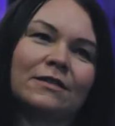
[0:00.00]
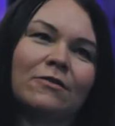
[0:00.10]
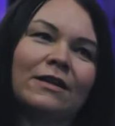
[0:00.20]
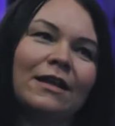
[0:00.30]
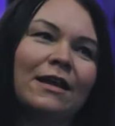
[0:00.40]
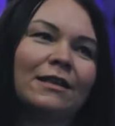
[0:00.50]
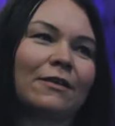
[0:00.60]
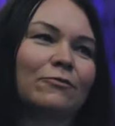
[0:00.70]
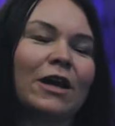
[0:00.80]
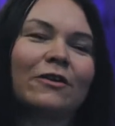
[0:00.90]
So I think
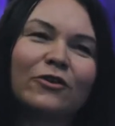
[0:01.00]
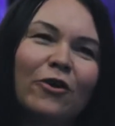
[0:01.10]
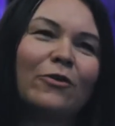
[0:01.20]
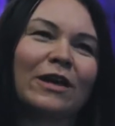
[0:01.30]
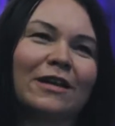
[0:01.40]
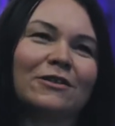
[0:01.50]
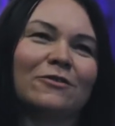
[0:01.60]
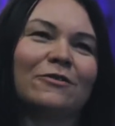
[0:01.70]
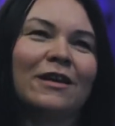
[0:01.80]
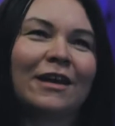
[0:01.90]
that we are going
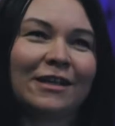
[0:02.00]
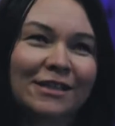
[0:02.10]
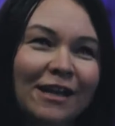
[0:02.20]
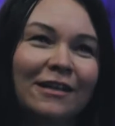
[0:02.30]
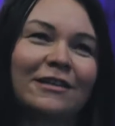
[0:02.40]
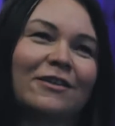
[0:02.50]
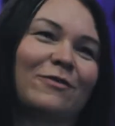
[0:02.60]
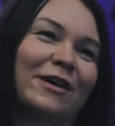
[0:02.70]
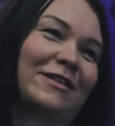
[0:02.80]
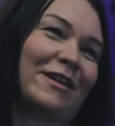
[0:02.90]
into exactly the
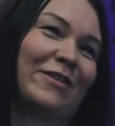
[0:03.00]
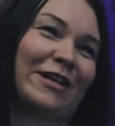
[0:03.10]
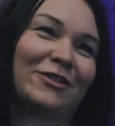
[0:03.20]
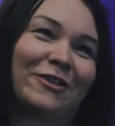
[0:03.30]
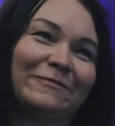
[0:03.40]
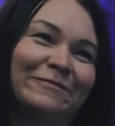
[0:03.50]
right direction.